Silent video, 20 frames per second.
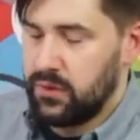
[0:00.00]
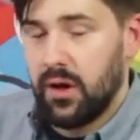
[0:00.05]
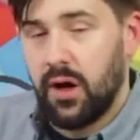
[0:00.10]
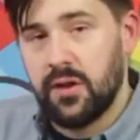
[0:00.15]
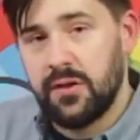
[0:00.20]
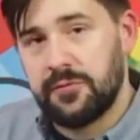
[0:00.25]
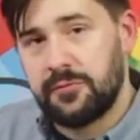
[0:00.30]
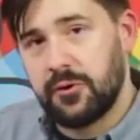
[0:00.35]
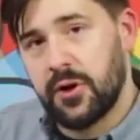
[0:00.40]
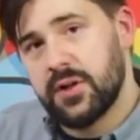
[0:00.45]

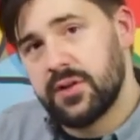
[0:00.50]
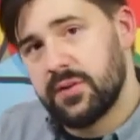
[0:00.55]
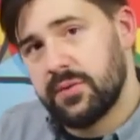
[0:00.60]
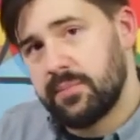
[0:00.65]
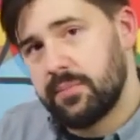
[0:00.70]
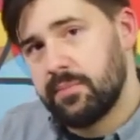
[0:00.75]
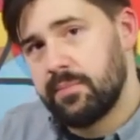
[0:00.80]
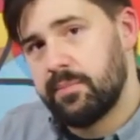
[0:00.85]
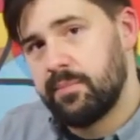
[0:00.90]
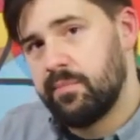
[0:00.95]
On the front
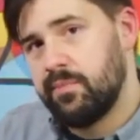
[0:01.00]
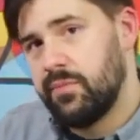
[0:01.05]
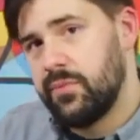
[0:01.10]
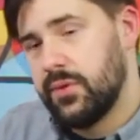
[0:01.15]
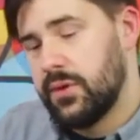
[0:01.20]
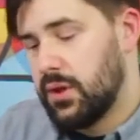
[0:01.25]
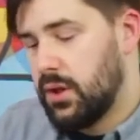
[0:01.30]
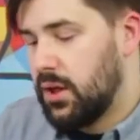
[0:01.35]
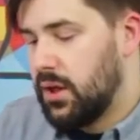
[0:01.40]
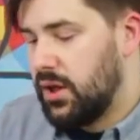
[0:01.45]

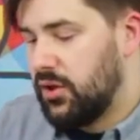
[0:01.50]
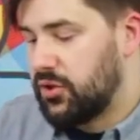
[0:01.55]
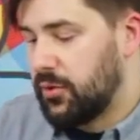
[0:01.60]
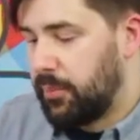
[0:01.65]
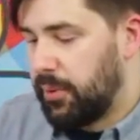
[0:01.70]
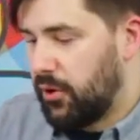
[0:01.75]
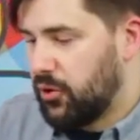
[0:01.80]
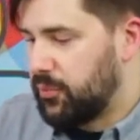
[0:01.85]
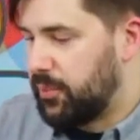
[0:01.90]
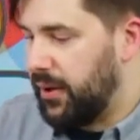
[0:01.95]
is a
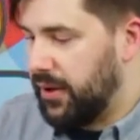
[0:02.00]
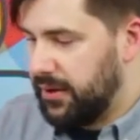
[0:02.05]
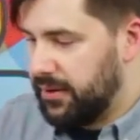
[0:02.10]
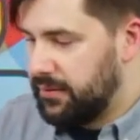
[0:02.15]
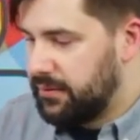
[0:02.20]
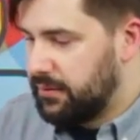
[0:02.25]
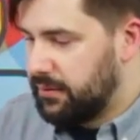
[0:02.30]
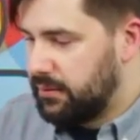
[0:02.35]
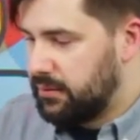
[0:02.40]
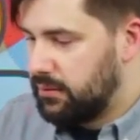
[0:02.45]
pulse
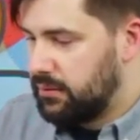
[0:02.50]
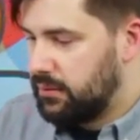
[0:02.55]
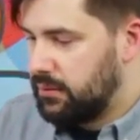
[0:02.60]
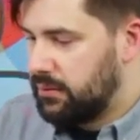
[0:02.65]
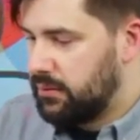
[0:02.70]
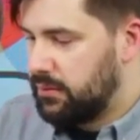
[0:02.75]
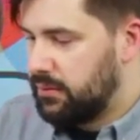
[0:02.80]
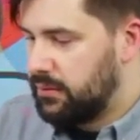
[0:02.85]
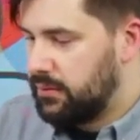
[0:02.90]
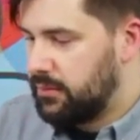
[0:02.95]
button
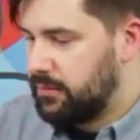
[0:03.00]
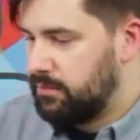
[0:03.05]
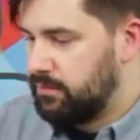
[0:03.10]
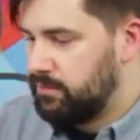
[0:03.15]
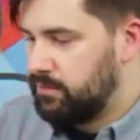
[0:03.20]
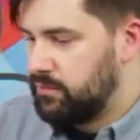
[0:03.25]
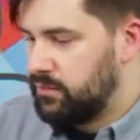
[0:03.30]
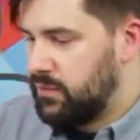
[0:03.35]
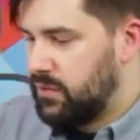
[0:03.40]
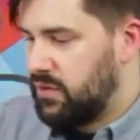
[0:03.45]

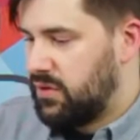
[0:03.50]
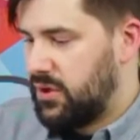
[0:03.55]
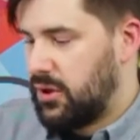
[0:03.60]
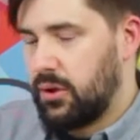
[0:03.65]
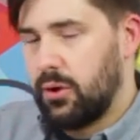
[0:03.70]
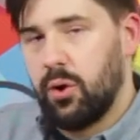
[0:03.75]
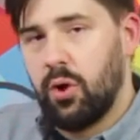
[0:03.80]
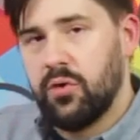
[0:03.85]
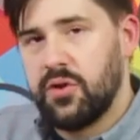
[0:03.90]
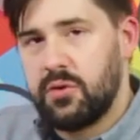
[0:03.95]

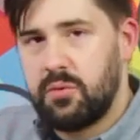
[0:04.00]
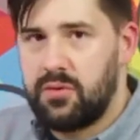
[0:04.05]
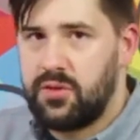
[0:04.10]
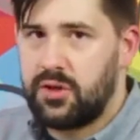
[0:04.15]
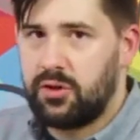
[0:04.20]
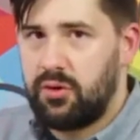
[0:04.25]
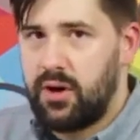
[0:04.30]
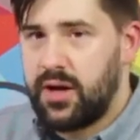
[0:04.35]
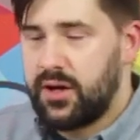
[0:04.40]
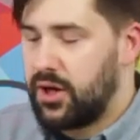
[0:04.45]
that'll only run
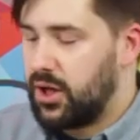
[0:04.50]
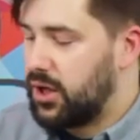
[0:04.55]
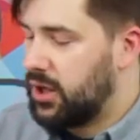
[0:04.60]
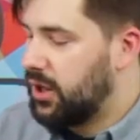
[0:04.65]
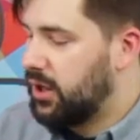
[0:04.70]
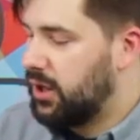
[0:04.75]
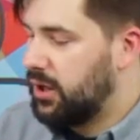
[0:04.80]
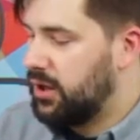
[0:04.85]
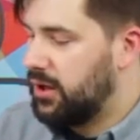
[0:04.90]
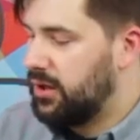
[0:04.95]
the grinder
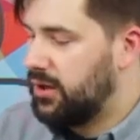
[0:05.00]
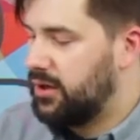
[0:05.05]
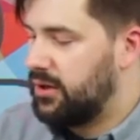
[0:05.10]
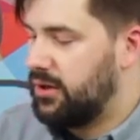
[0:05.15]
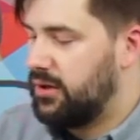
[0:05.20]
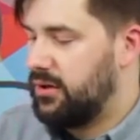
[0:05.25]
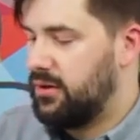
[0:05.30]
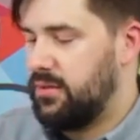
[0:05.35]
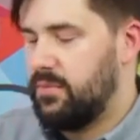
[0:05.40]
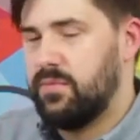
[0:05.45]

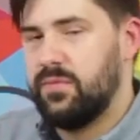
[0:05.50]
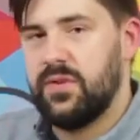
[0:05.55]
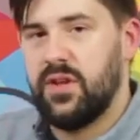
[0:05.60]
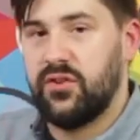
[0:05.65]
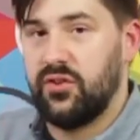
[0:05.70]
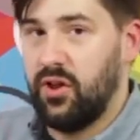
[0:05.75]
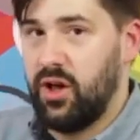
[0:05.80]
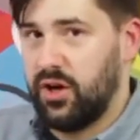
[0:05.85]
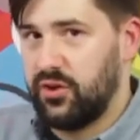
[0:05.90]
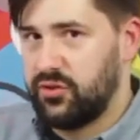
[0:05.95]

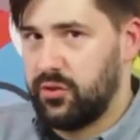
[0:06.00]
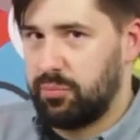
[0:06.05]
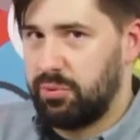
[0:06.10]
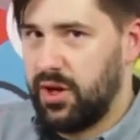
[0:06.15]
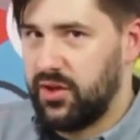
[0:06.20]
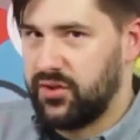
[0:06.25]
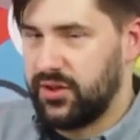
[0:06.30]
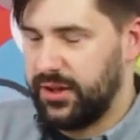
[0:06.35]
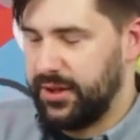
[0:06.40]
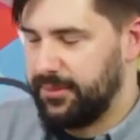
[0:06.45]
as long as you're
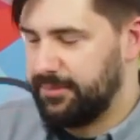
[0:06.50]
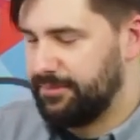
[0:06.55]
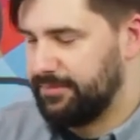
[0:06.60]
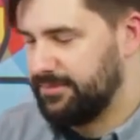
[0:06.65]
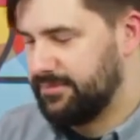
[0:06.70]
pressing it.